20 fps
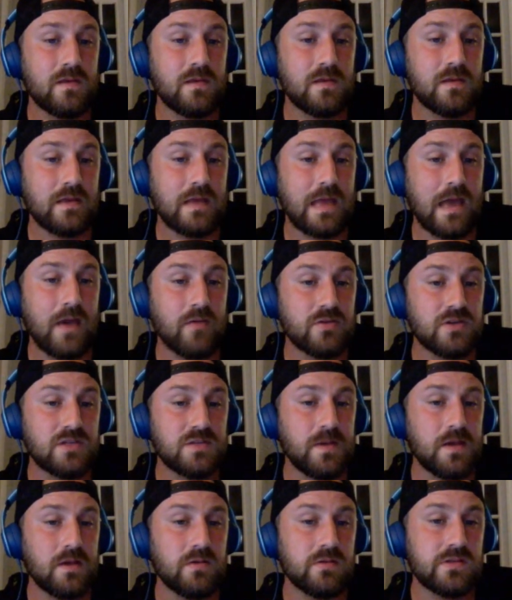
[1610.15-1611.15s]
counter
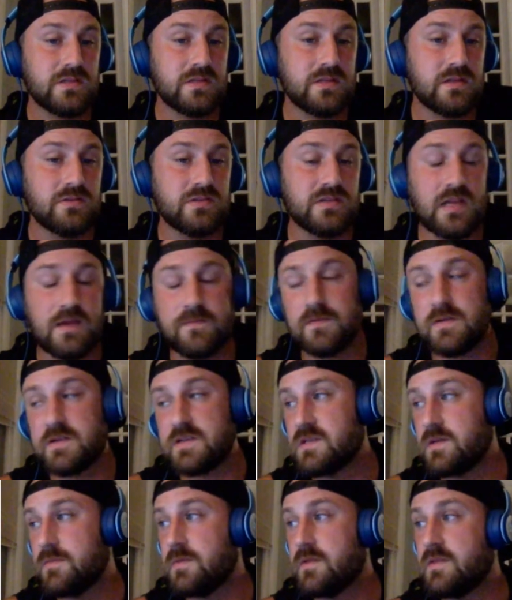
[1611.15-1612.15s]
spells. There's definitely
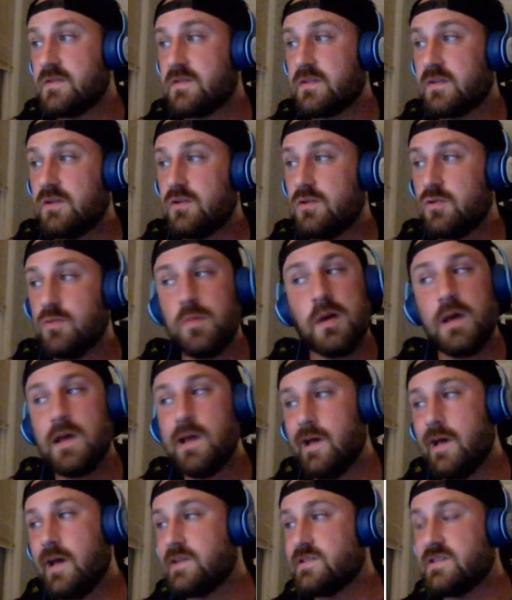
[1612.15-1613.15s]
some in this cube.
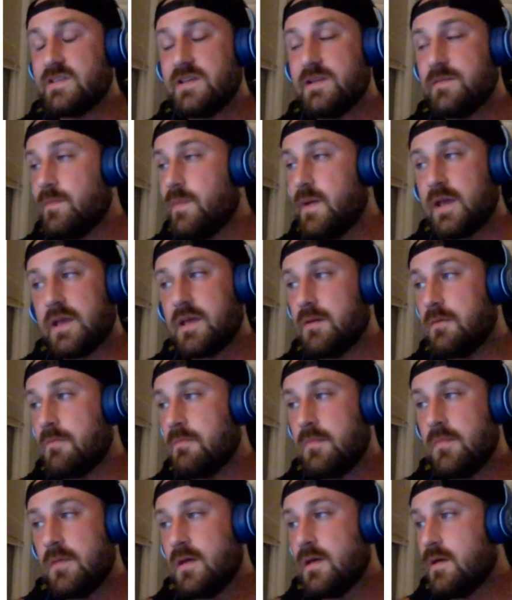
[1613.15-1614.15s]
I just didn't pick them.
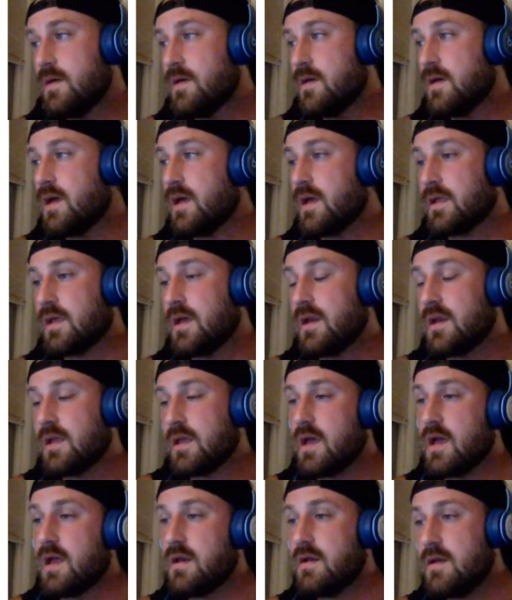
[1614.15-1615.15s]
I kind of
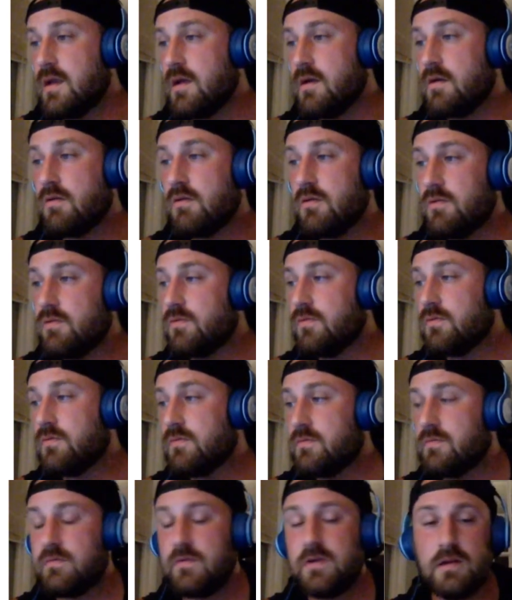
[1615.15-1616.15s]
got narrow
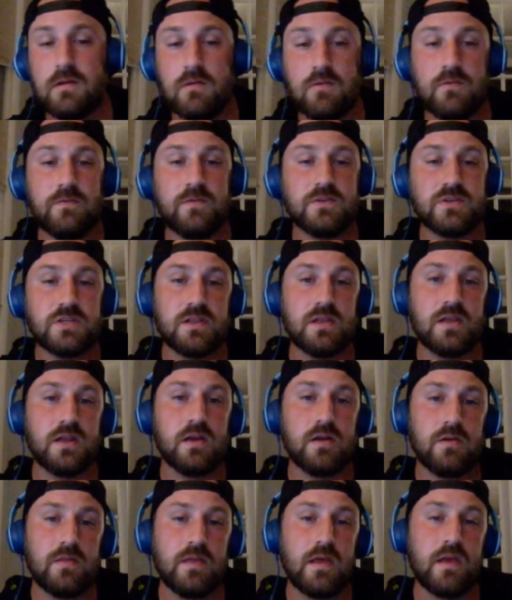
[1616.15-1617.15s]
vision
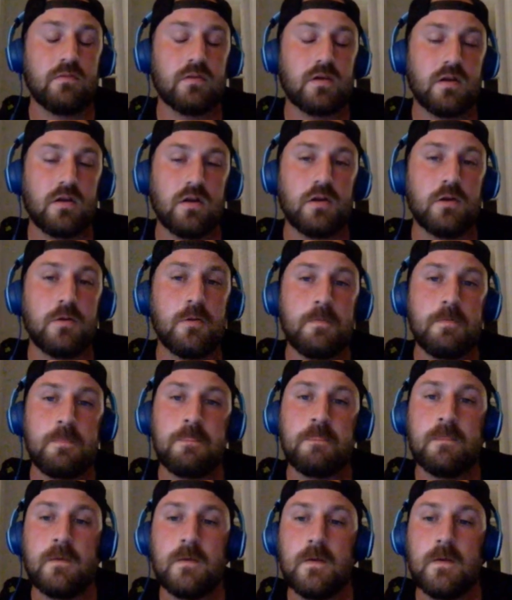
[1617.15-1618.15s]
there in that regard.
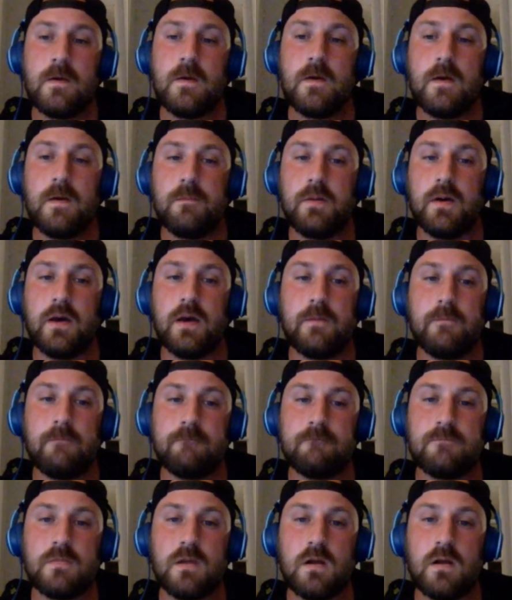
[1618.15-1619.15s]
But
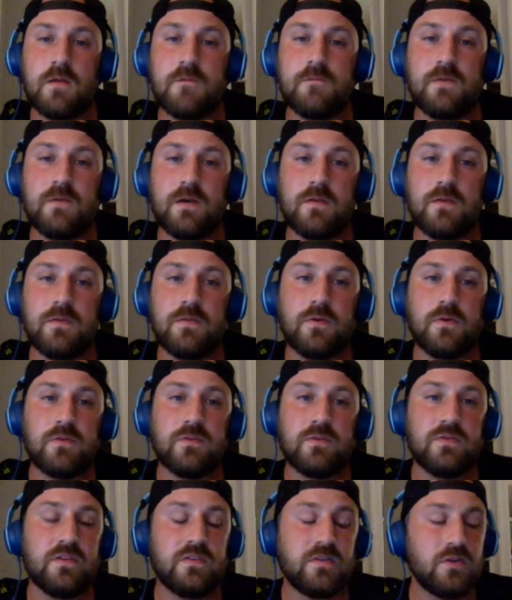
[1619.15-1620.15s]
alright, final thoughts
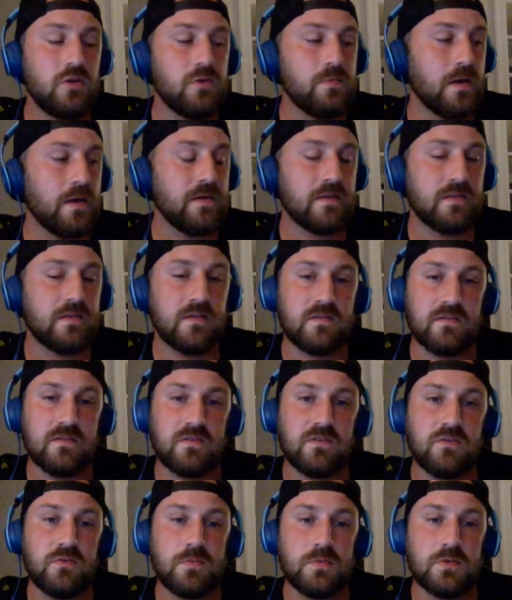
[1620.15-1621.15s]
on this cube. I think this is a
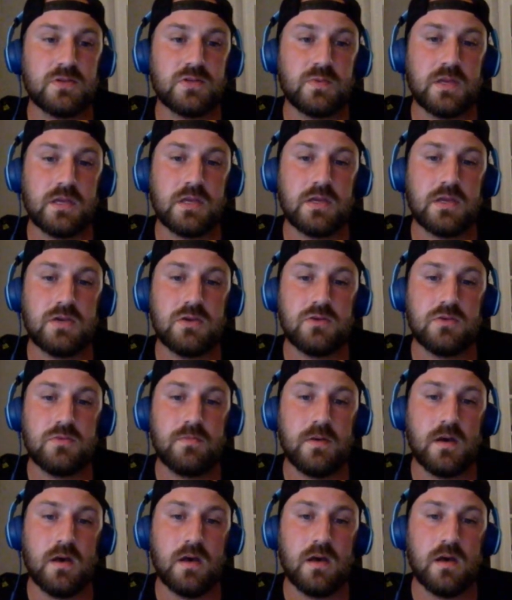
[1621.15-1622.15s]
super sweet
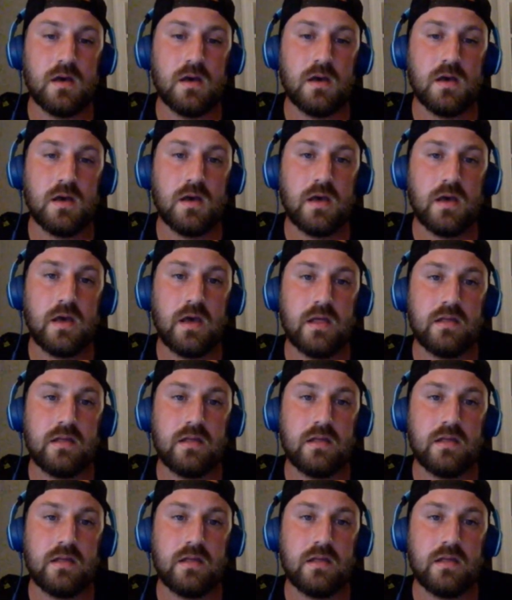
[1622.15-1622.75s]
cube. I highly